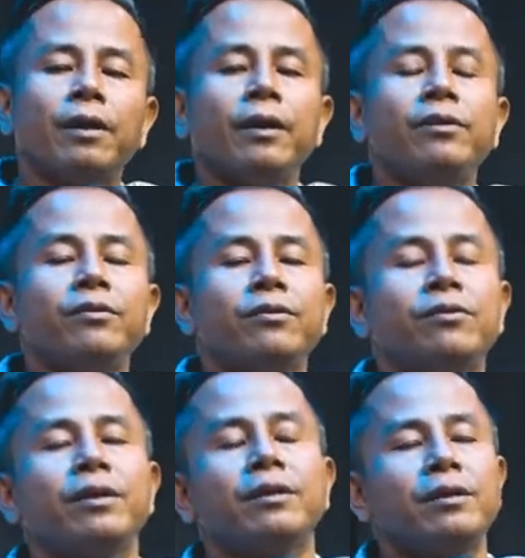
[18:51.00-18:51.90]
He
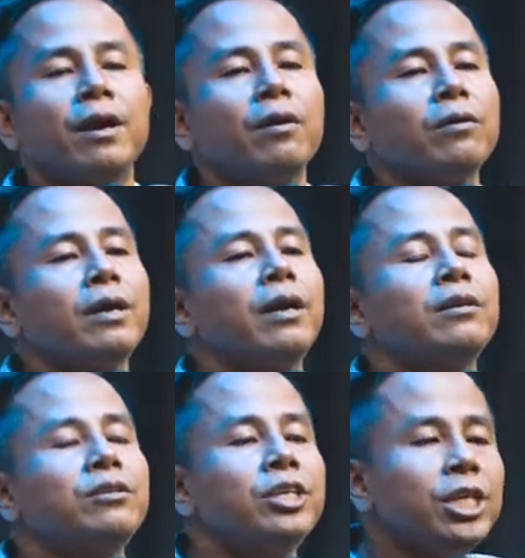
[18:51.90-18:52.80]
sit down
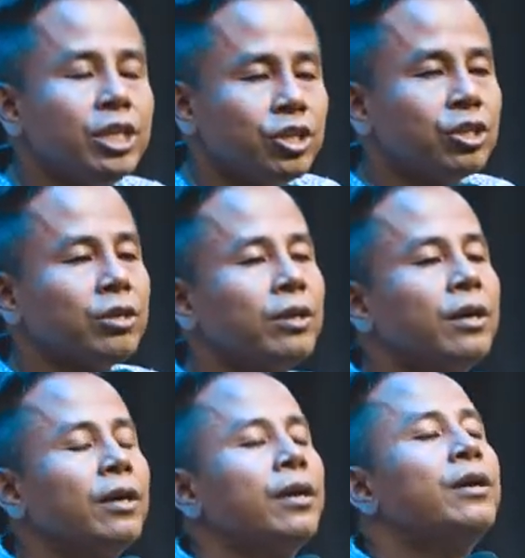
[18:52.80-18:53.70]
and teach
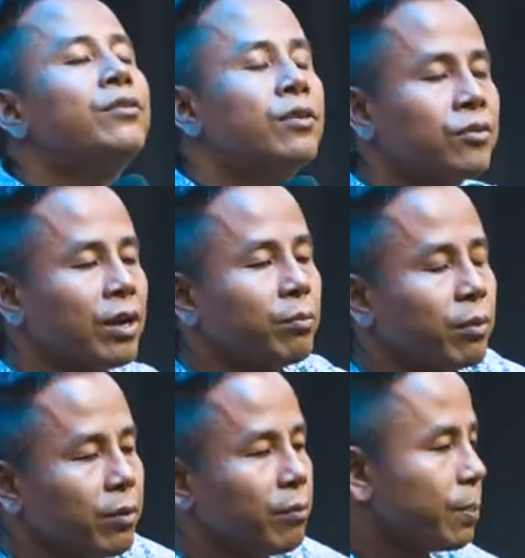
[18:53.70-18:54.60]
his
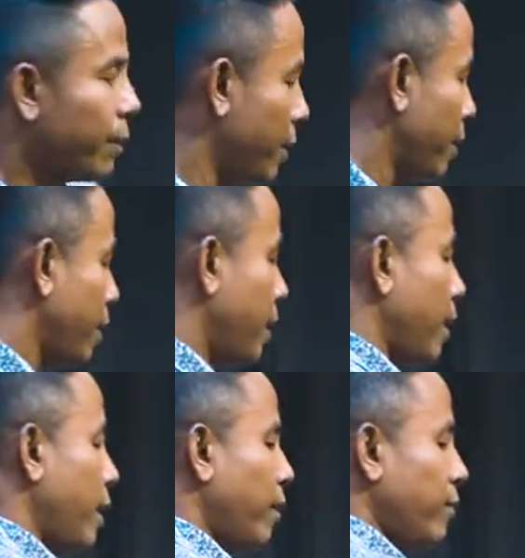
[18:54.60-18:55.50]
disciple.
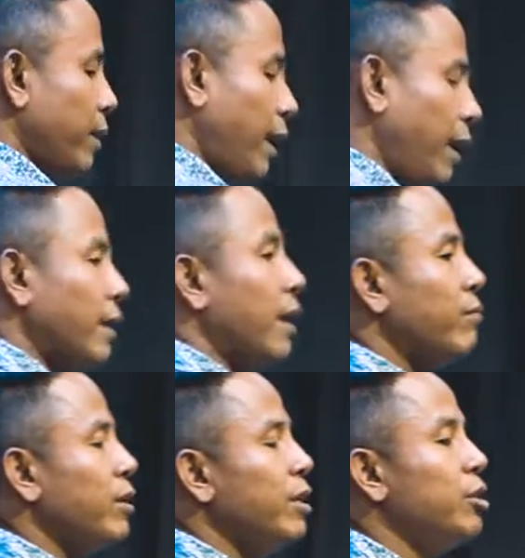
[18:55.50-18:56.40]
And after that,
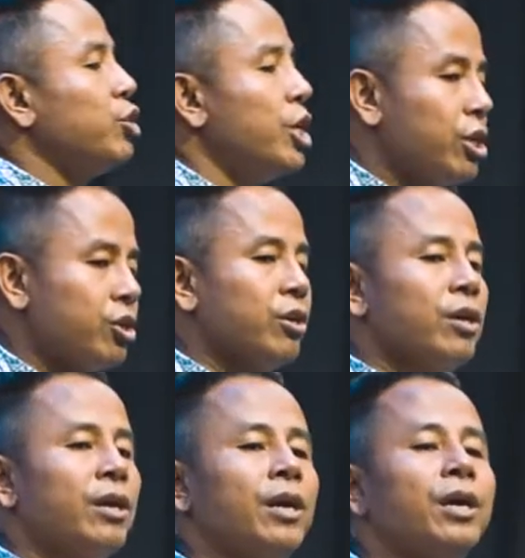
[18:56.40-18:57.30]
after he teach,
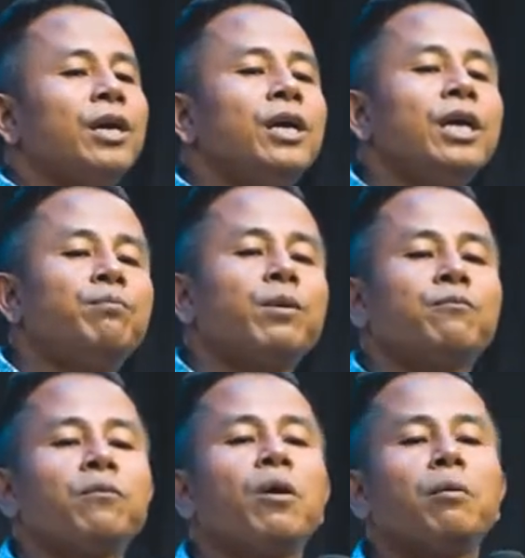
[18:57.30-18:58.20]
he
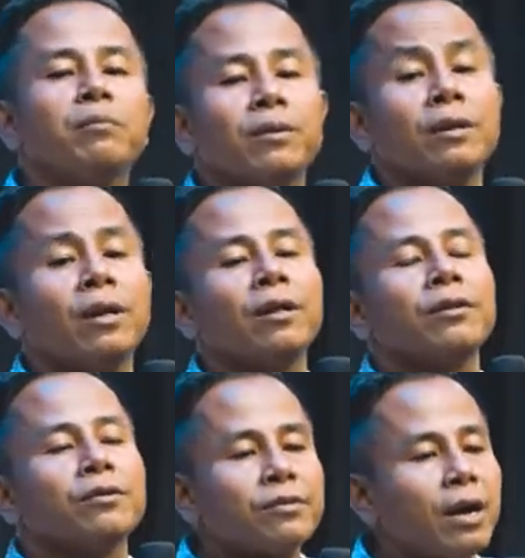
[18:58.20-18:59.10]
performed
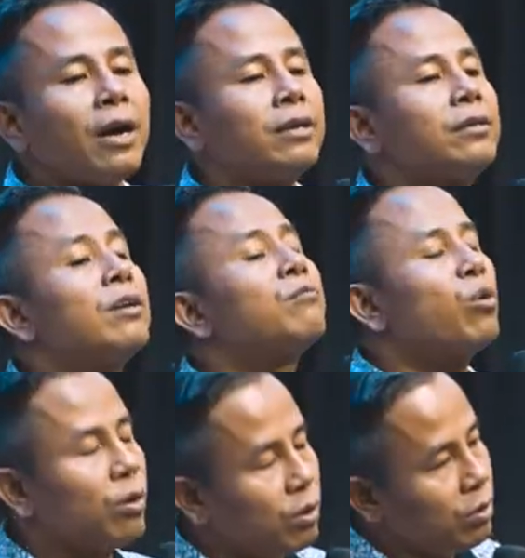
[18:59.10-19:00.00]
signs and
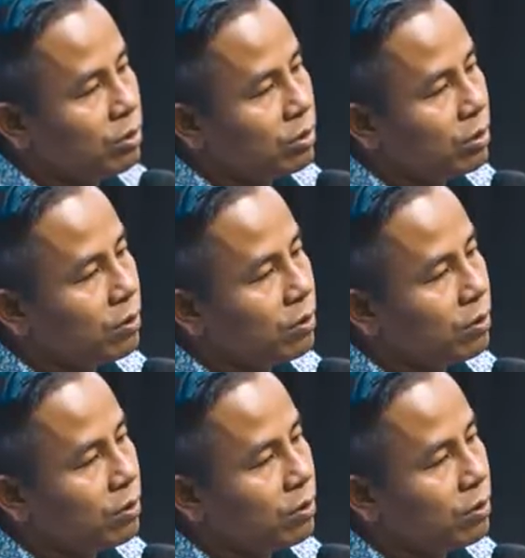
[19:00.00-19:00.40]
wonders.